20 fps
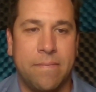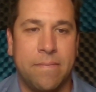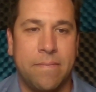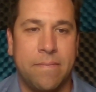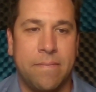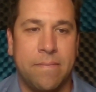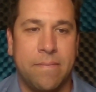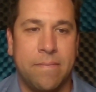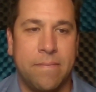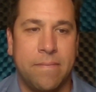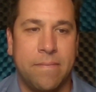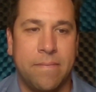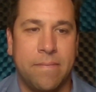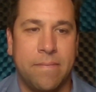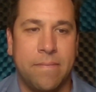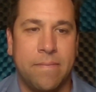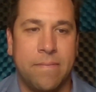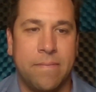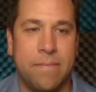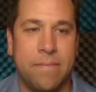
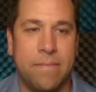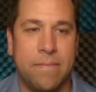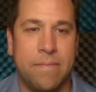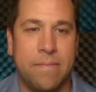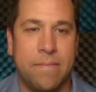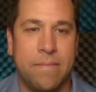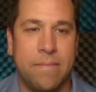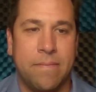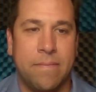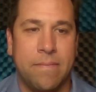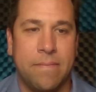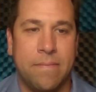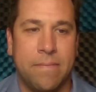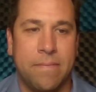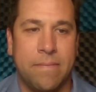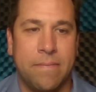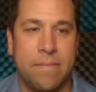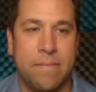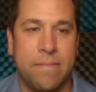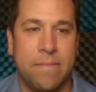
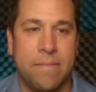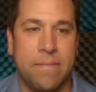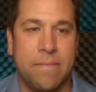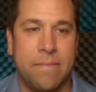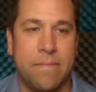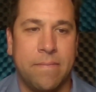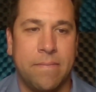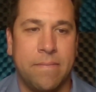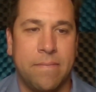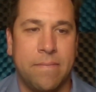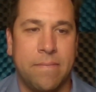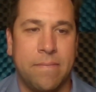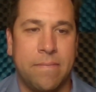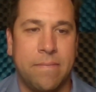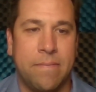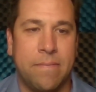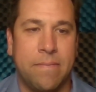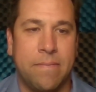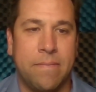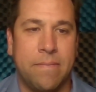
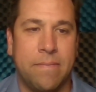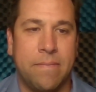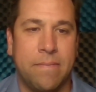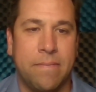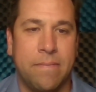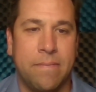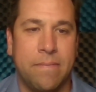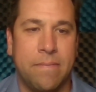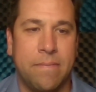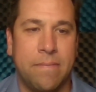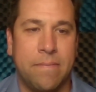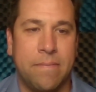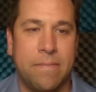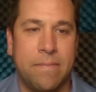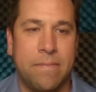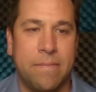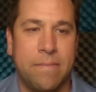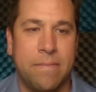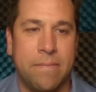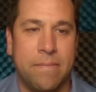
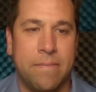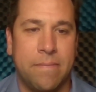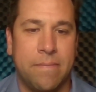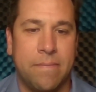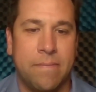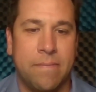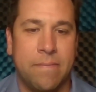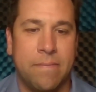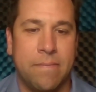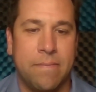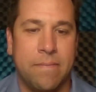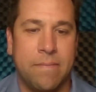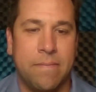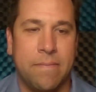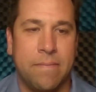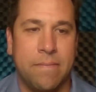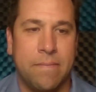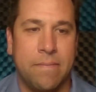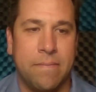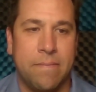
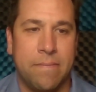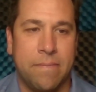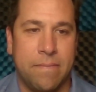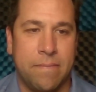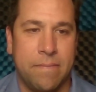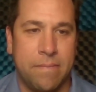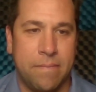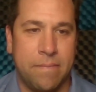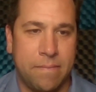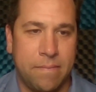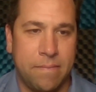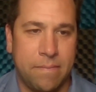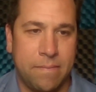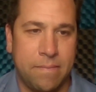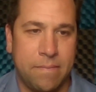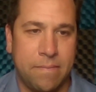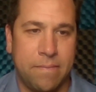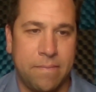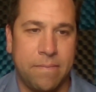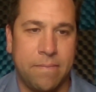
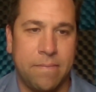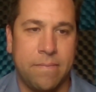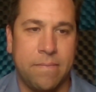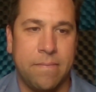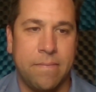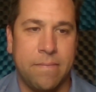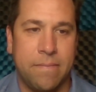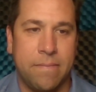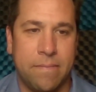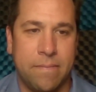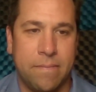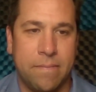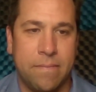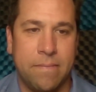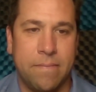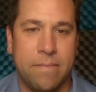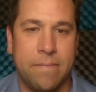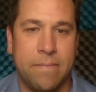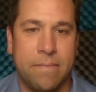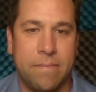
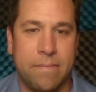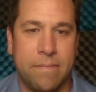The person shown says nothing.